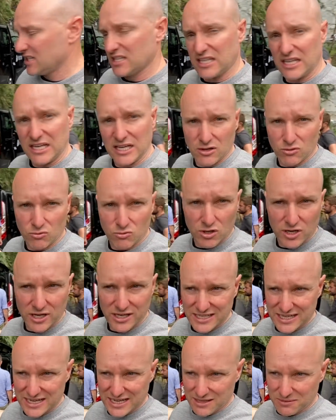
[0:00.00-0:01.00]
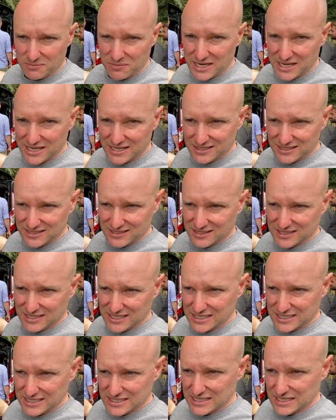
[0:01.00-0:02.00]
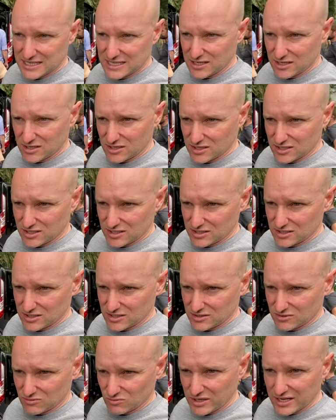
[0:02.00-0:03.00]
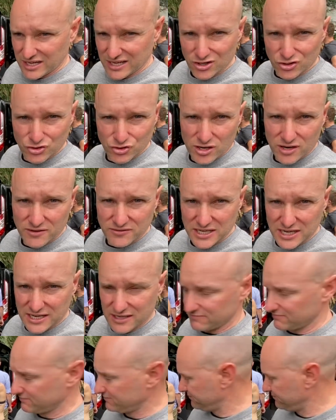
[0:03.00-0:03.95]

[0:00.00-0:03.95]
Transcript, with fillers: They're going to ride down the mountain, and uh, we're going to drive down.